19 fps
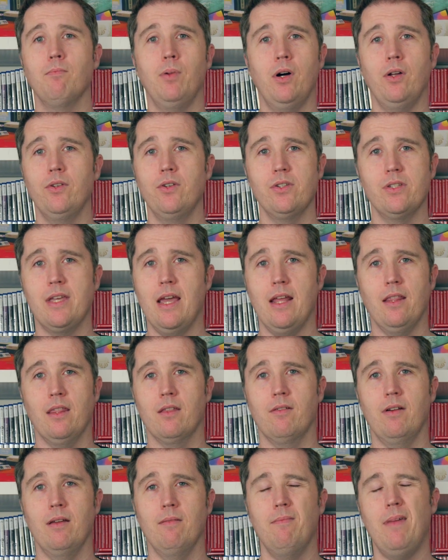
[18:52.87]
Baldur's Gate
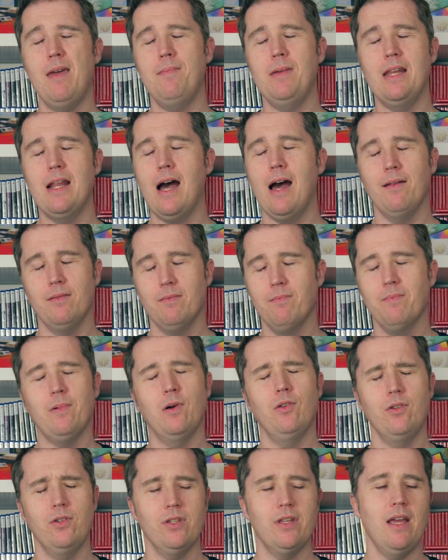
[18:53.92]
3. Maybe not.
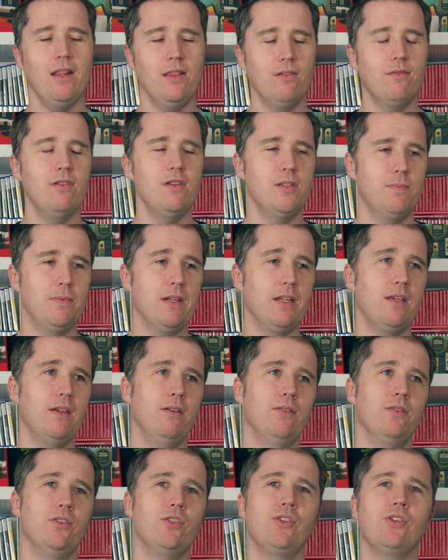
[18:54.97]
Baldur's Gate 3 has been
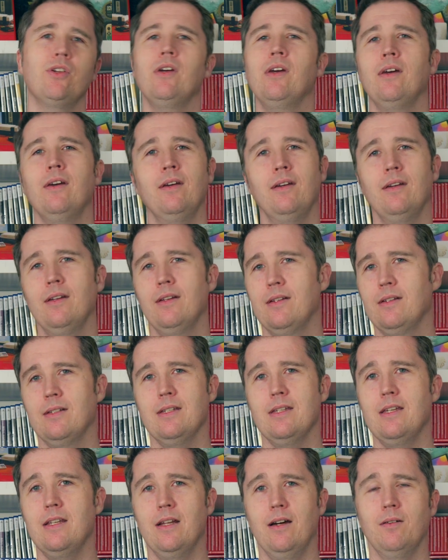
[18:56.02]
huge.
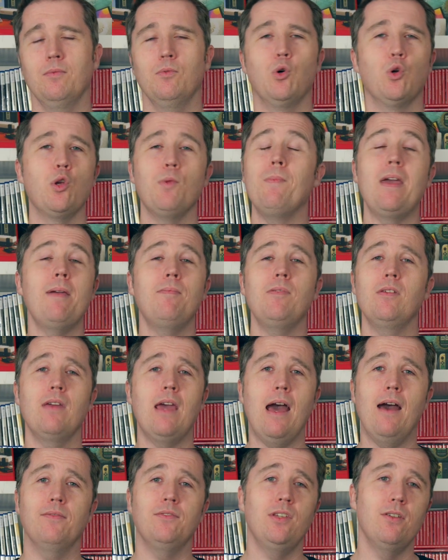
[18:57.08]
You know, or maybe you
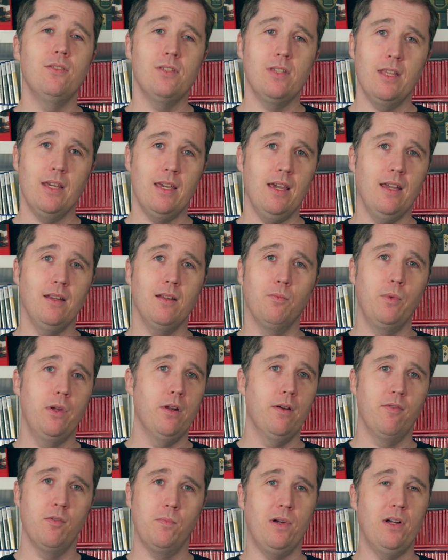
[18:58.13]
have Tears of the Kingdom win
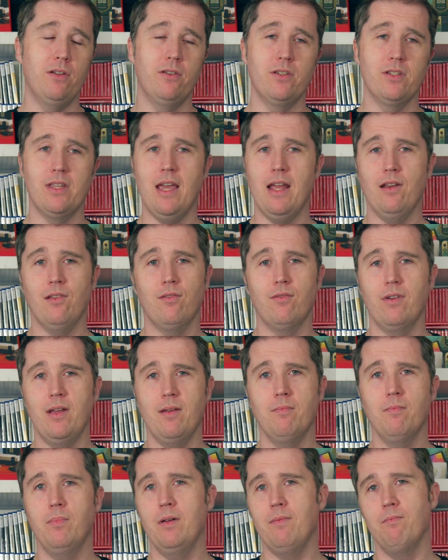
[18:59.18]
over Baldur's Gate
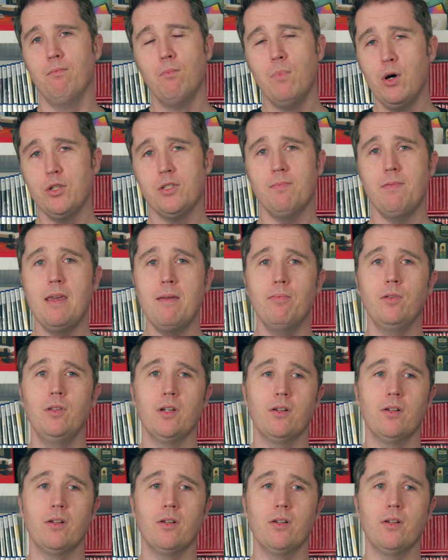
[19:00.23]
3, but most people